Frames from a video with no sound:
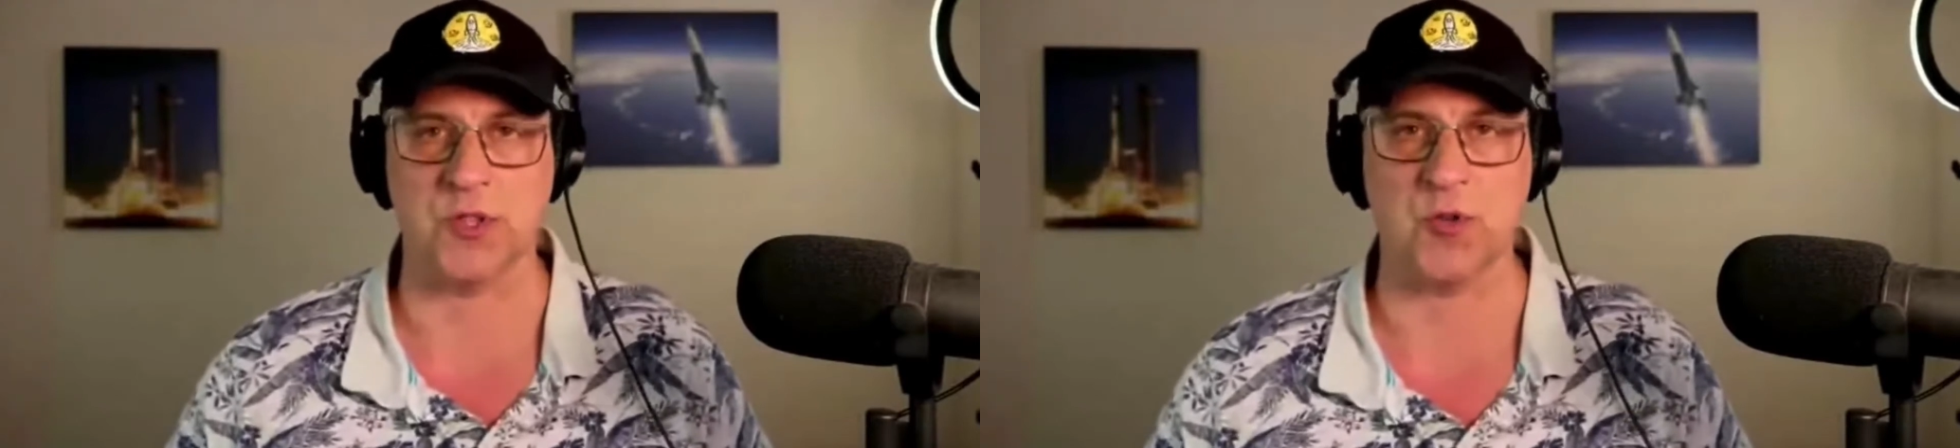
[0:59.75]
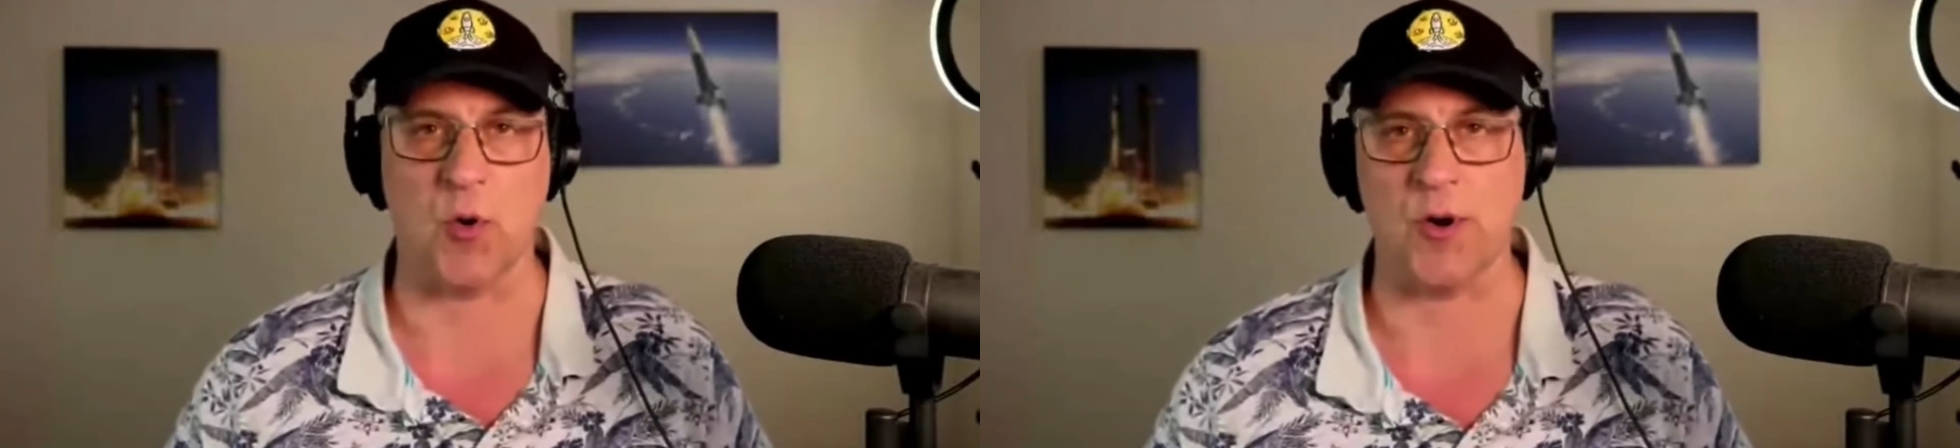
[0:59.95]

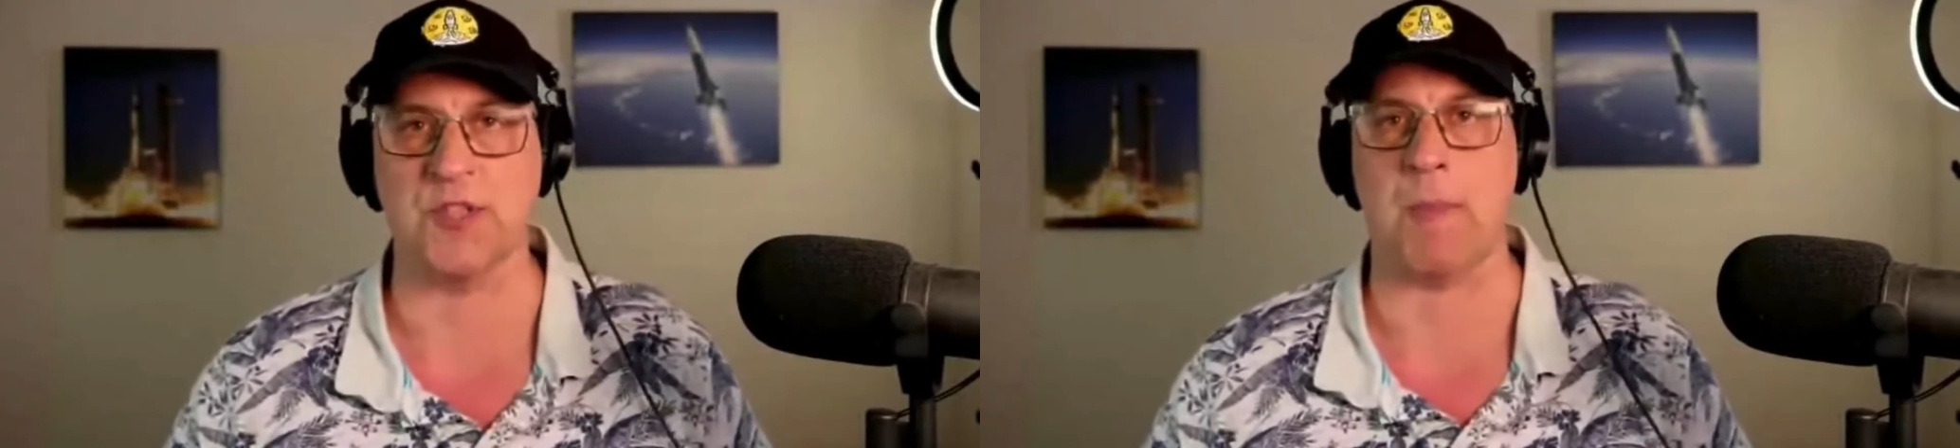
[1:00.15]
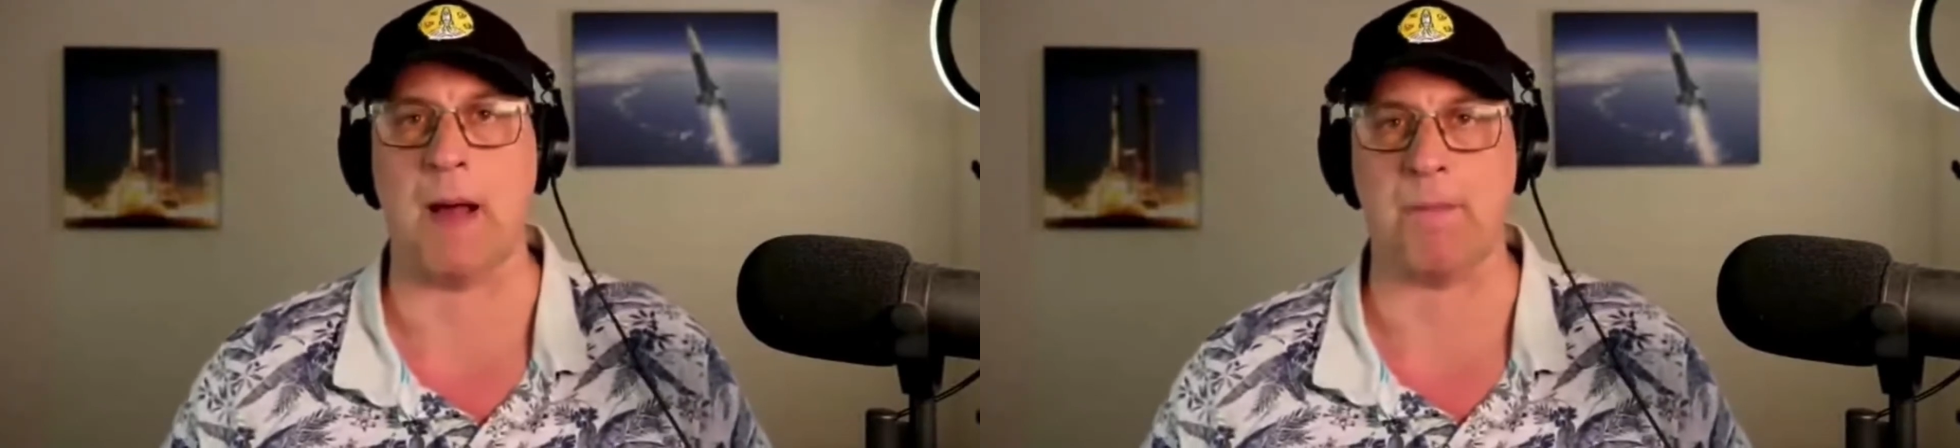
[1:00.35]

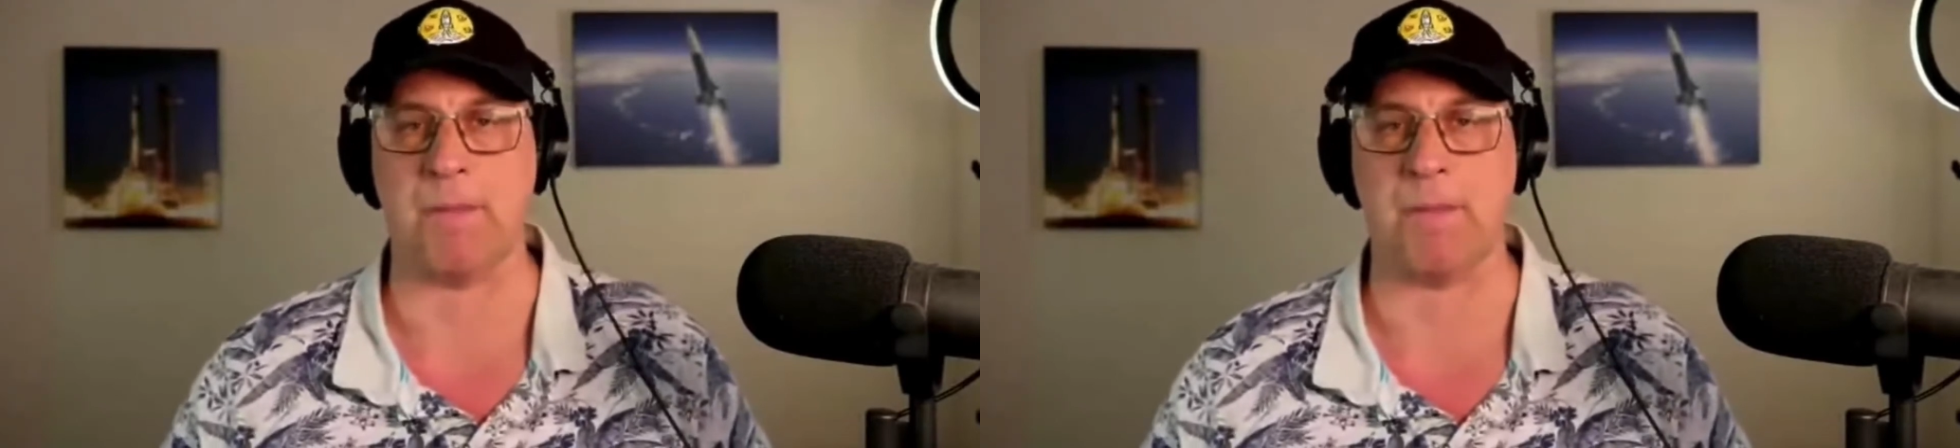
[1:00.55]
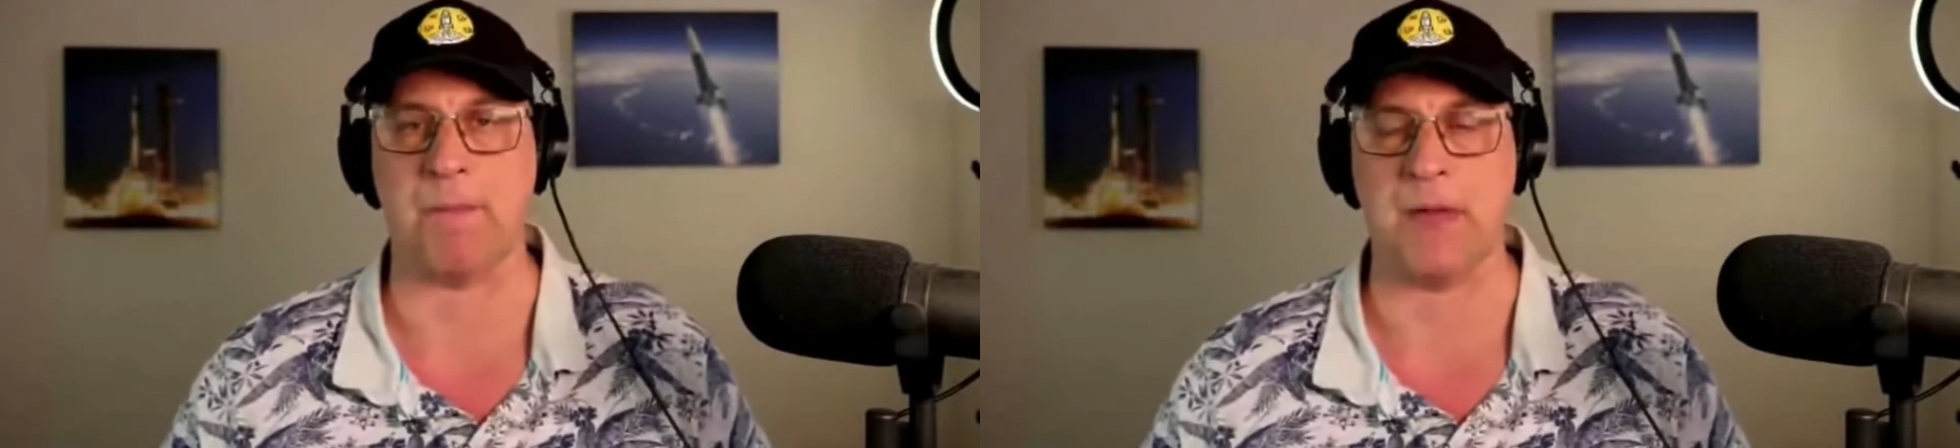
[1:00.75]
stories about
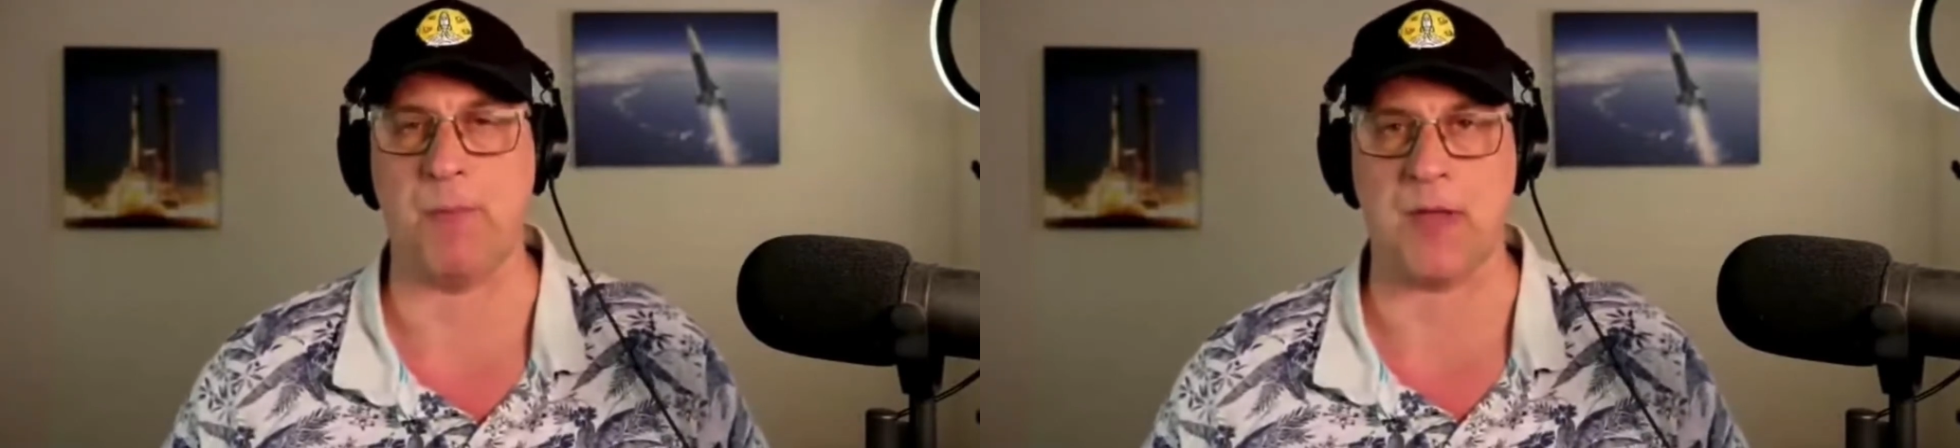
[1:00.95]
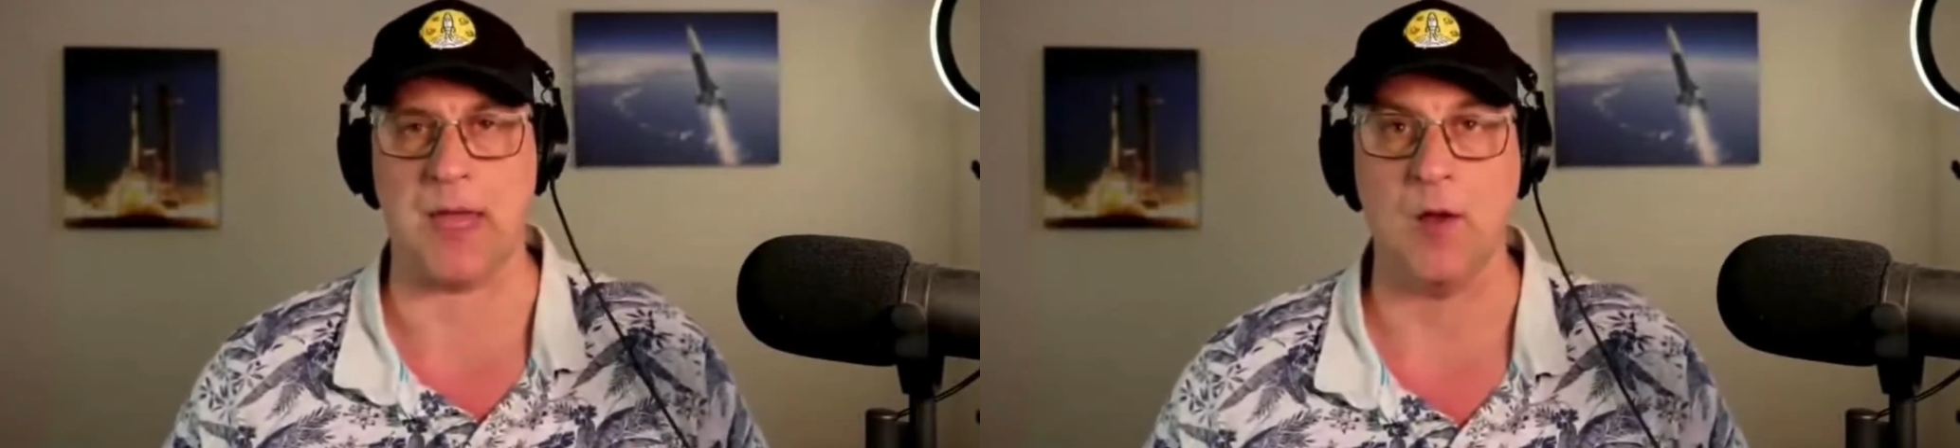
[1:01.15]
people
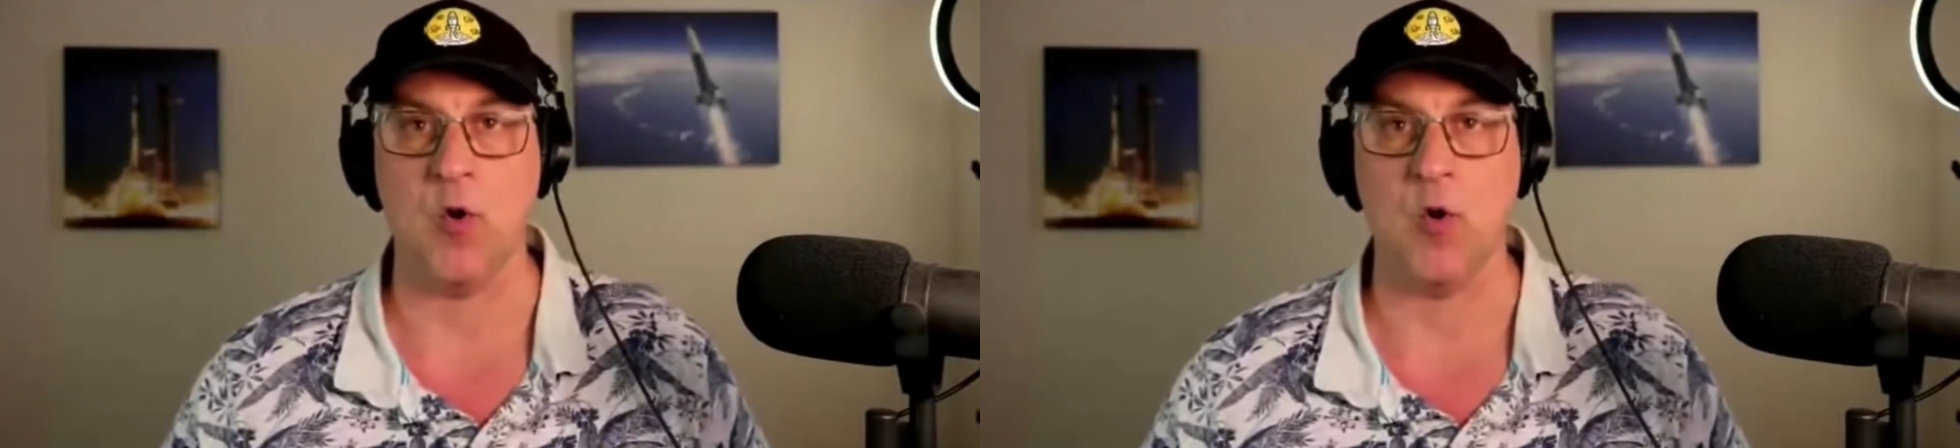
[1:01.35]
getting